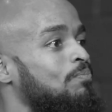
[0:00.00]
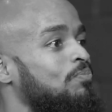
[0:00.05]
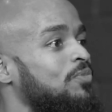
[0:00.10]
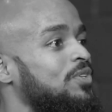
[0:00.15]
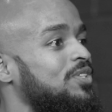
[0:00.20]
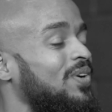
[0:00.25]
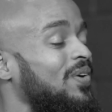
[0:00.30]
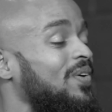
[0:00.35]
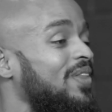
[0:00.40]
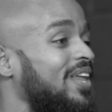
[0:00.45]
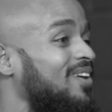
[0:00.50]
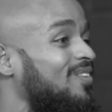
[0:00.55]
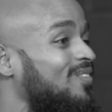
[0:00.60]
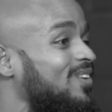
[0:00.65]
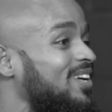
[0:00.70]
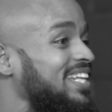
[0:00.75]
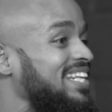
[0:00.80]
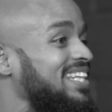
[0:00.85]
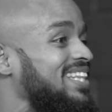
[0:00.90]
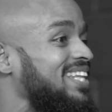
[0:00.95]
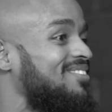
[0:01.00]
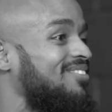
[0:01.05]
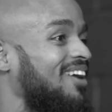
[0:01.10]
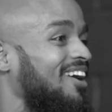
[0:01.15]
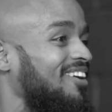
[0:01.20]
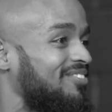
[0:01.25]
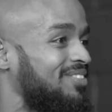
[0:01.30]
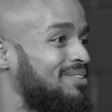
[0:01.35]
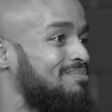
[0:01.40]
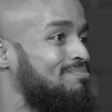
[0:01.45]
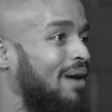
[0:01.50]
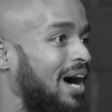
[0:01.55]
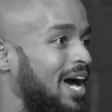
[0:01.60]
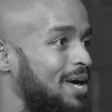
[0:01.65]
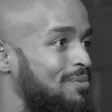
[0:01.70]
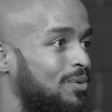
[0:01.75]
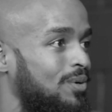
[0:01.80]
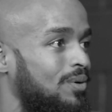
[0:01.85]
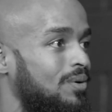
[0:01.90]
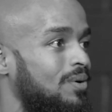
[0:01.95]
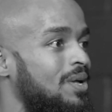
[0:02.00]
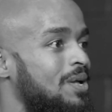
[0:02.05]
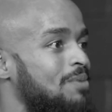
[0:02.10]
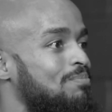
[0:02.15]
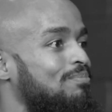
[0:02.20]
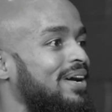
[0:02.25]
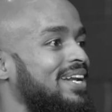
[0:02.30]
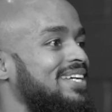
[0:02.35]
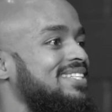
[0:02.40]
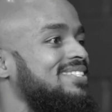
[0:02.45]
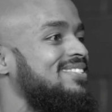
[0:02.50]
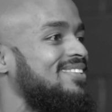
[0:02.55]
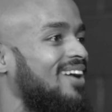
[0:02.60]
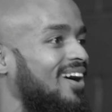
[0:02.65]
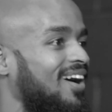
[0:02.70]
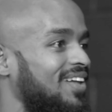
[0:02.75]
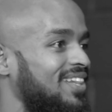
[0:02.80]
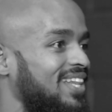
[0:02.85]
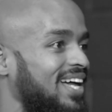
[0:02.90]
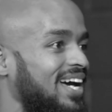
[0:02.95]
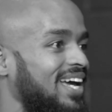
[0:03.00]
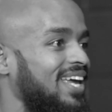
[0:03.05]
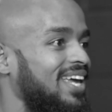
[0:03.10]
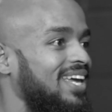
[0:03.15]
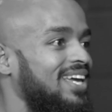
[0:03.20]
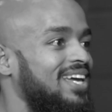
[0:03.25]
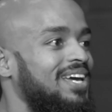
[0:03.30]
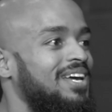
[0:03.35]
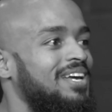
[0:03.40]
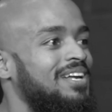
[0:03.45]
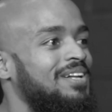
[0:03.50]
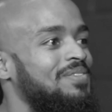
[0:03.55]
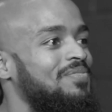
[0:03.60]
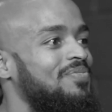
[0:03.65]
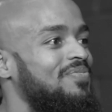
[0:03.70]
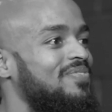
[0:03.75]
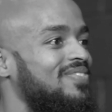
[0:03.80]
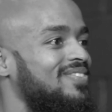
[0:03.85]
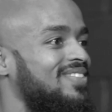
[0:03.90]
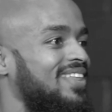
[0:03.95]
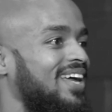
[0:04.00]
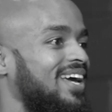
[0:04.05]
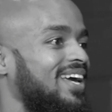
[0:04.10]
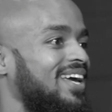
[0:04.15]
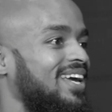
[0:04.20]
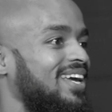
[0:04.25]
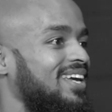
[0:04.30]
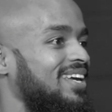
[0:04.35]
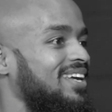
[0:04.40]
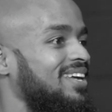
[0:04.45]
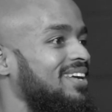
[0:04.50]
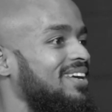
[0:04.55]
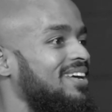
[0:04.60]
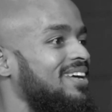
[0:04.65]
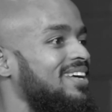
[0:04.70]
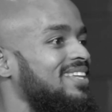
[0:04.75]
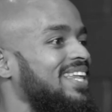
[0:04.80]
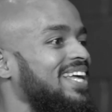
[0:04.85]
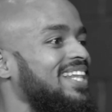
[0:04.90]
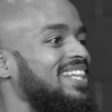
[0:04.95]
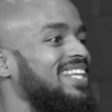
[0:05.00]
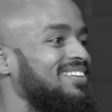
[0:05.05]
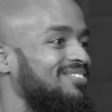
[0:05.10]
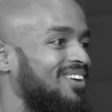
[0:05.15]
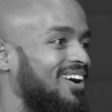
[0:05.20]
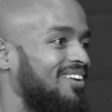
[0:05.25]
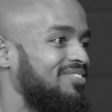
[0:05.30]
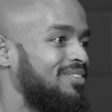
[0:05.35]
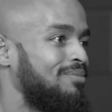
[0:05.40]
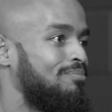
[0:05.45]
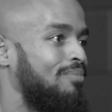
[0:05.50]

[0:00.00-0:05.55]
So they really live off the Bible, but it's not like they live off the